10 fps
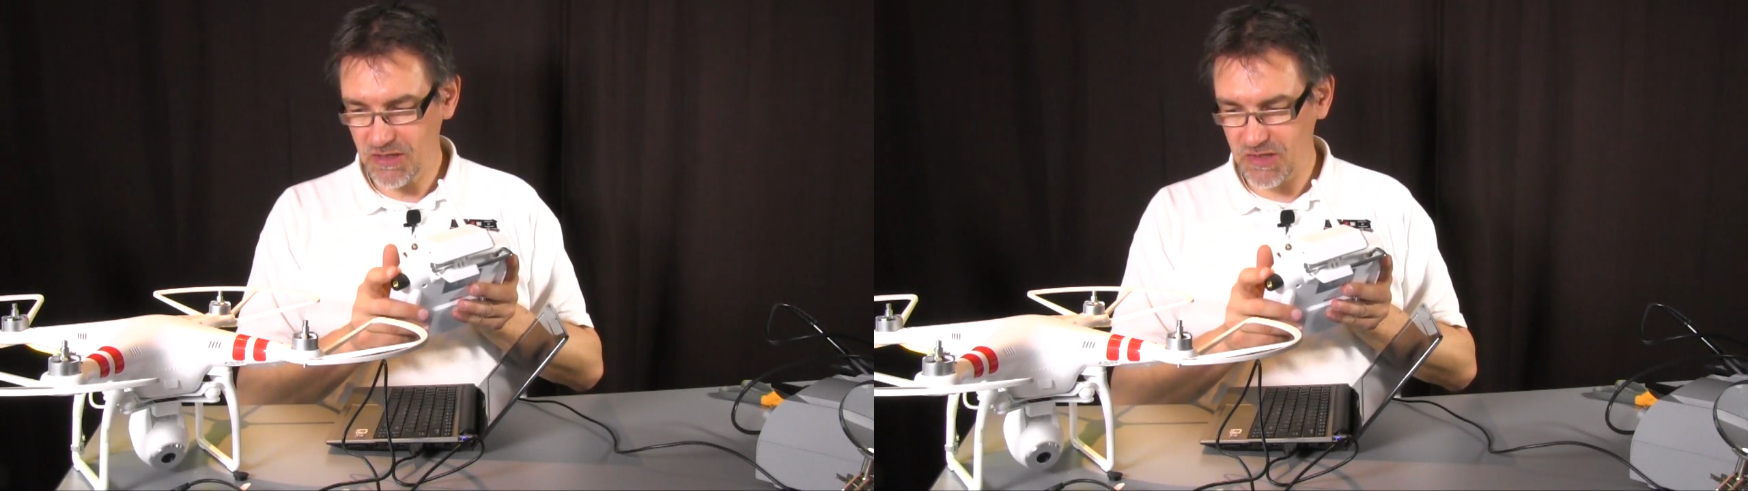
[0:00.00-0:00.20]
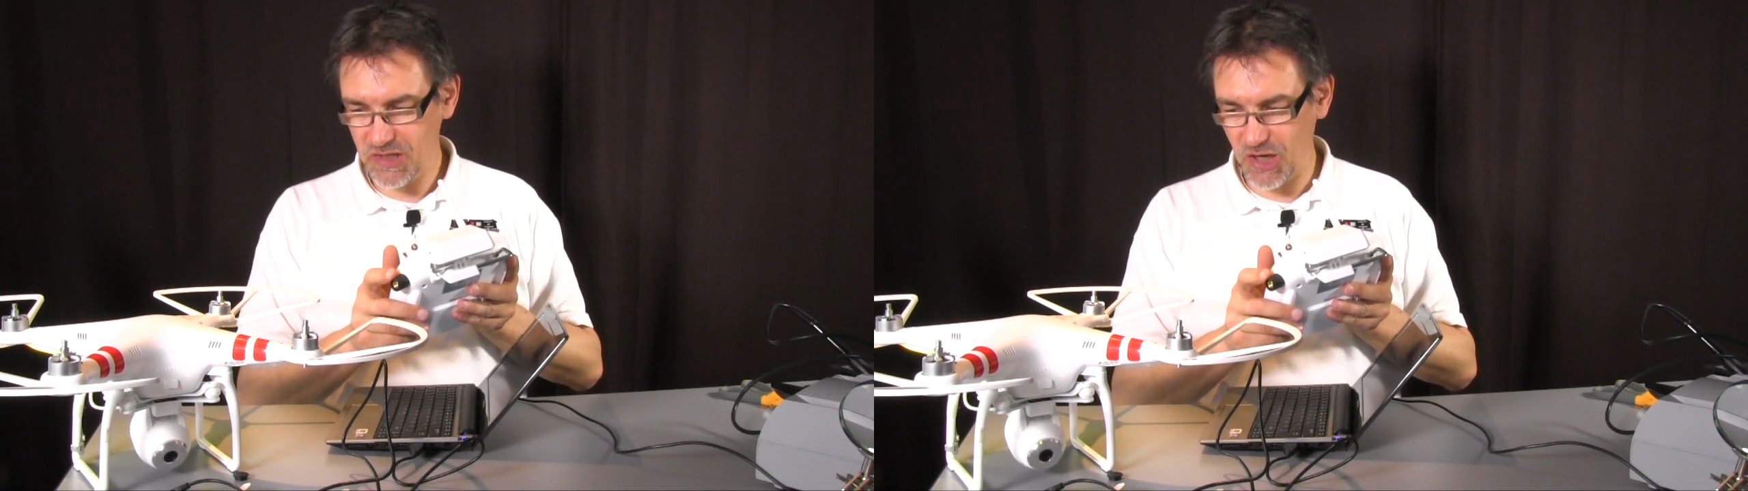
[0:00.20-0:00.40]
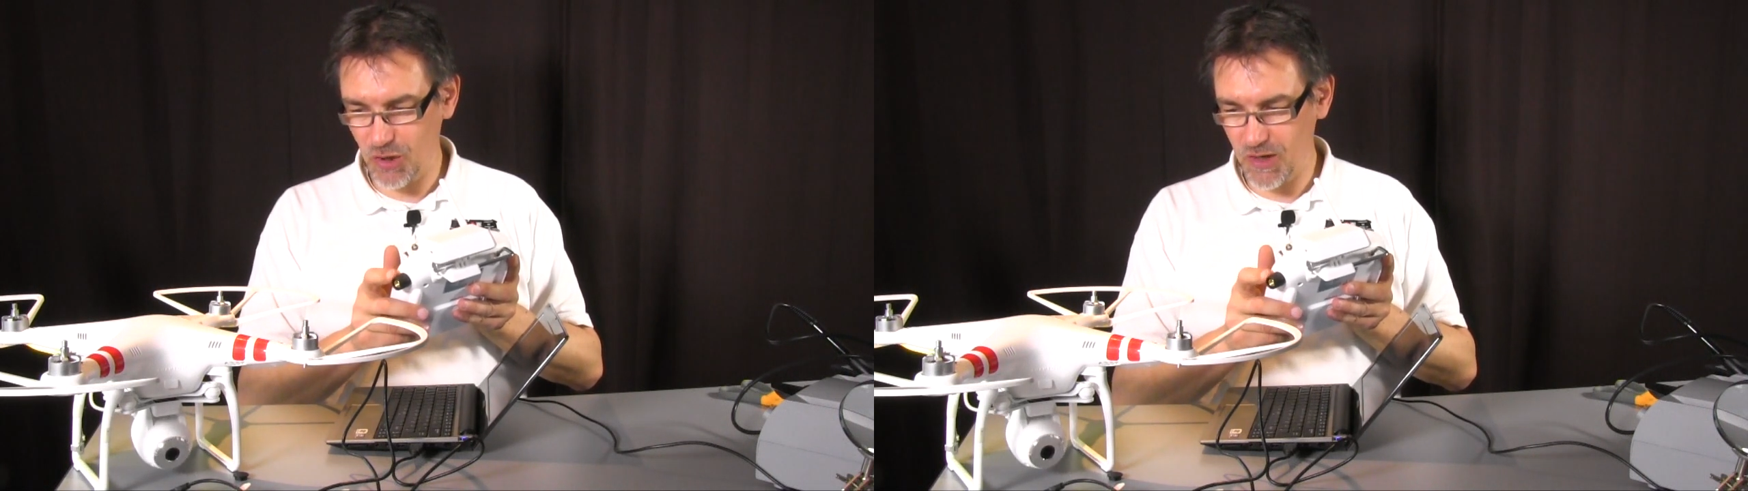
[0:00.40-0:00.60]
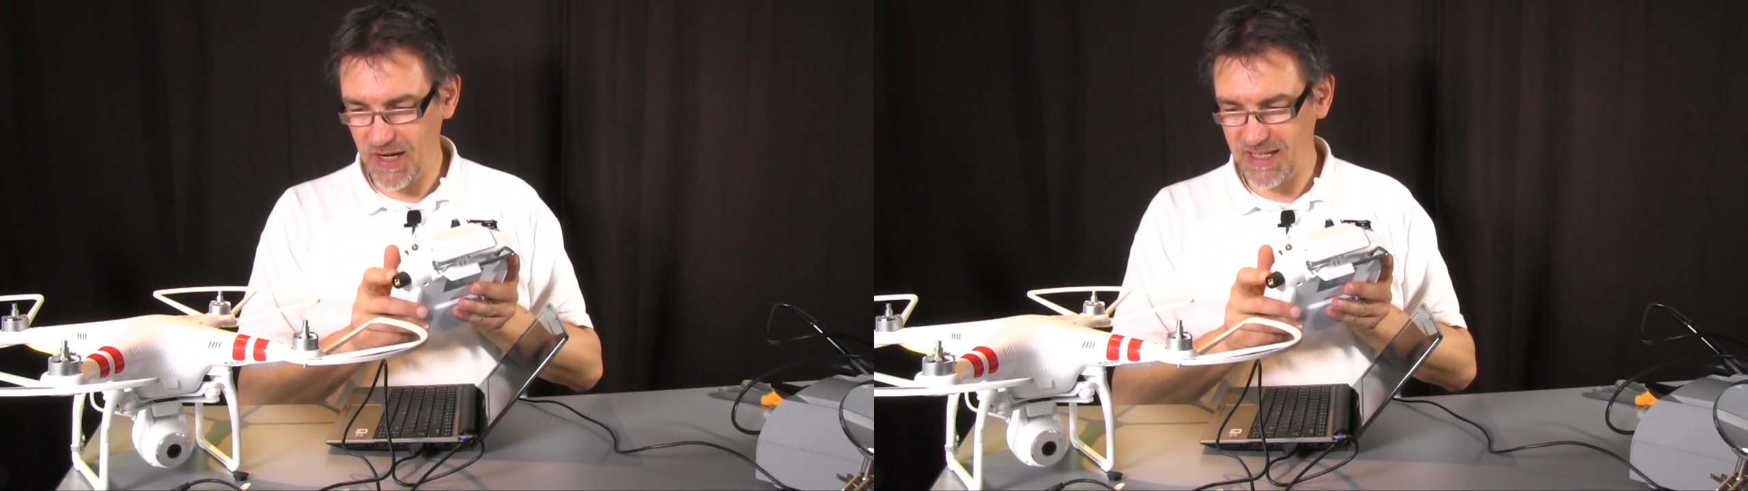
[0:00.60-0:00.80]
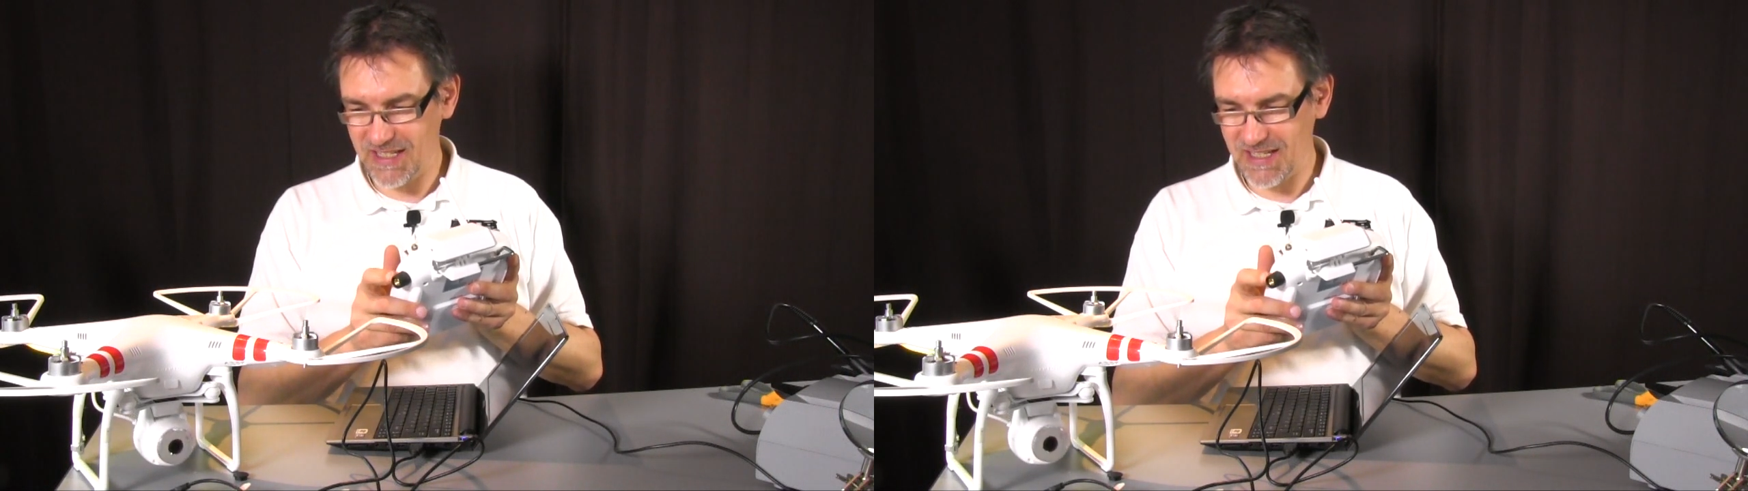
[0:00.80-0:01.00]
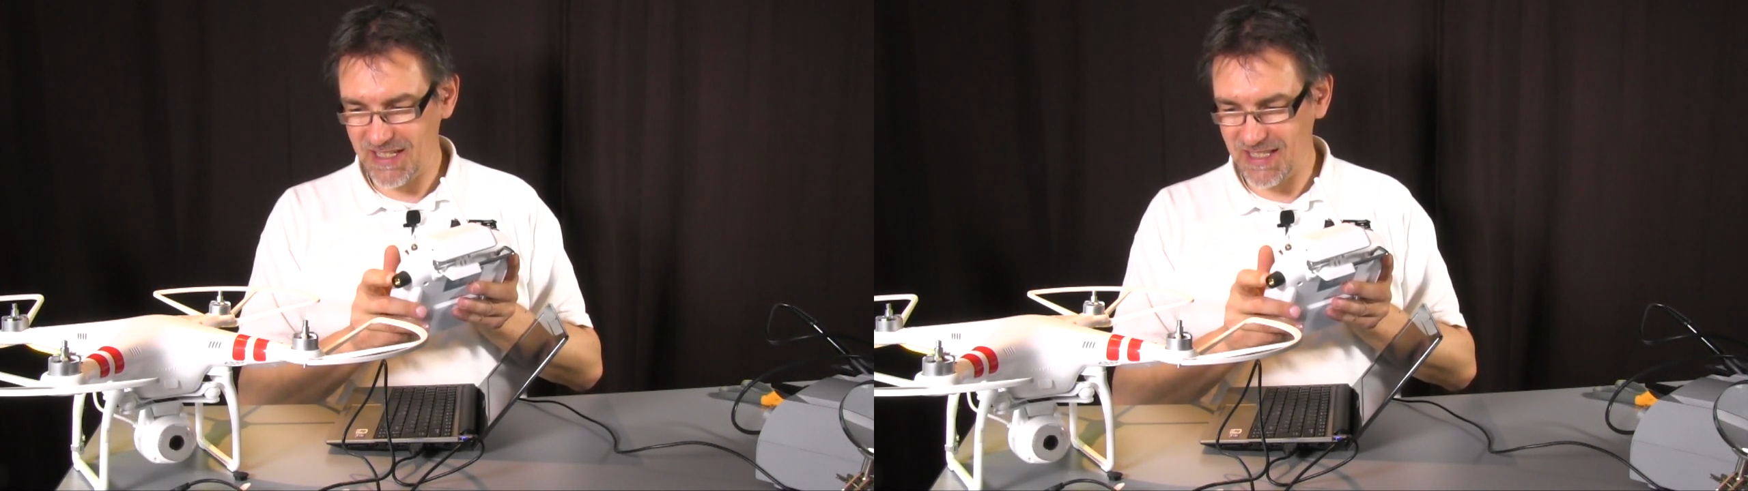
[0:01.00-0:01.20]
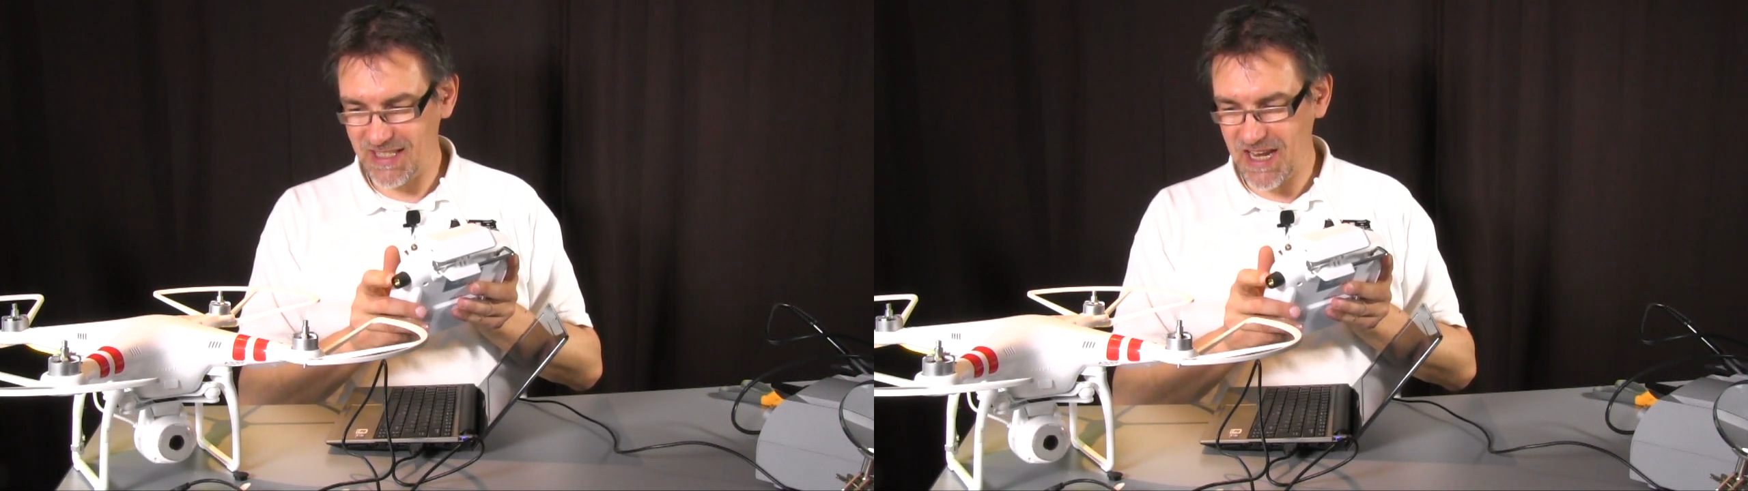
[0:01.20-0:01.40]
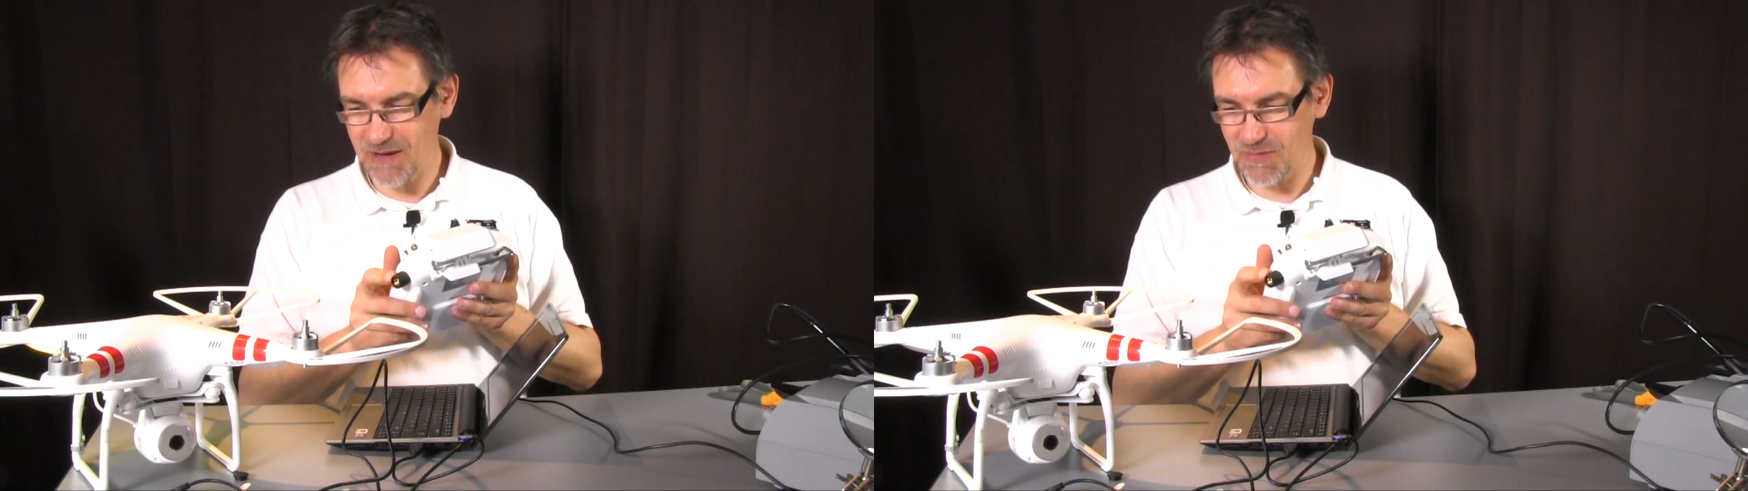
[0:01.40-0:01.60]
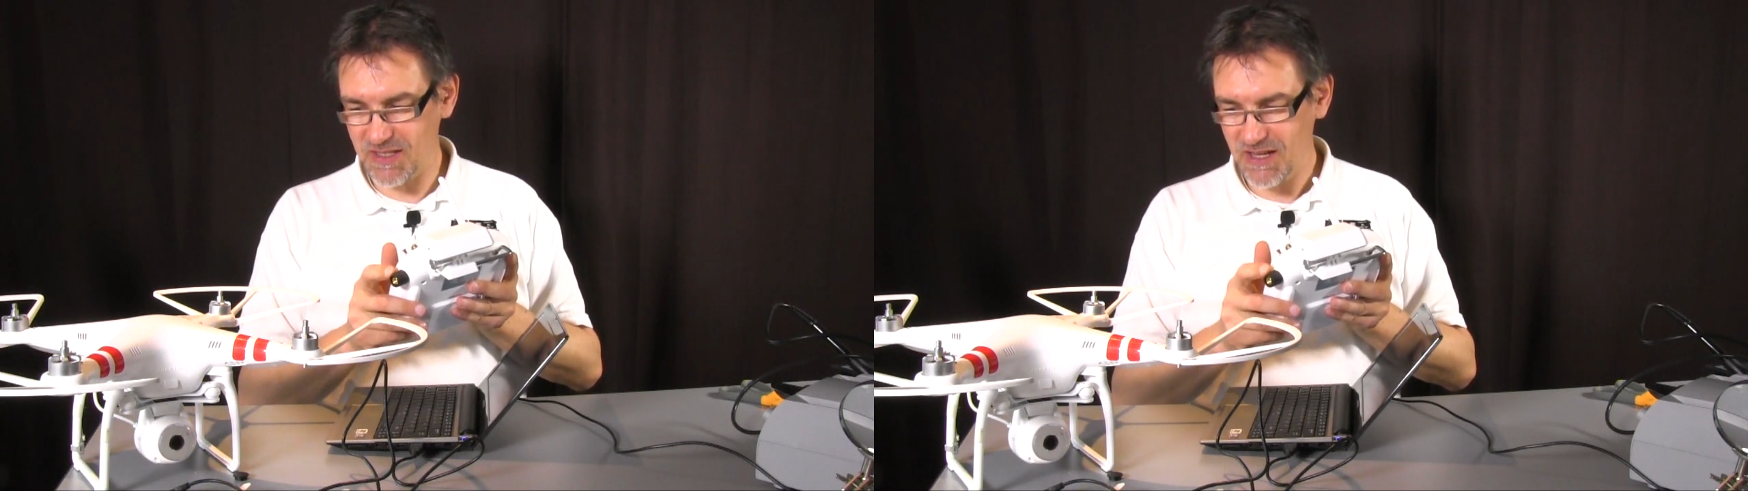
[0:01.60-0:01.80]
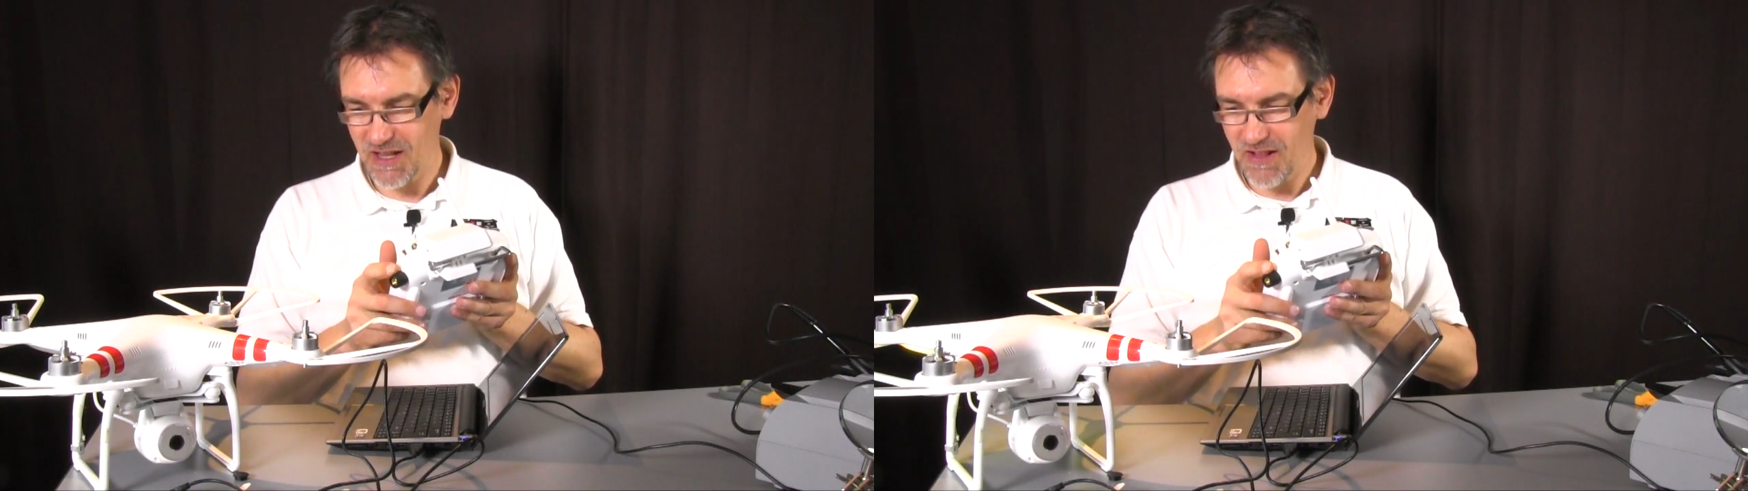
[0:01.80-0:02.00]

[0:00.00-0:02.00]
So it seems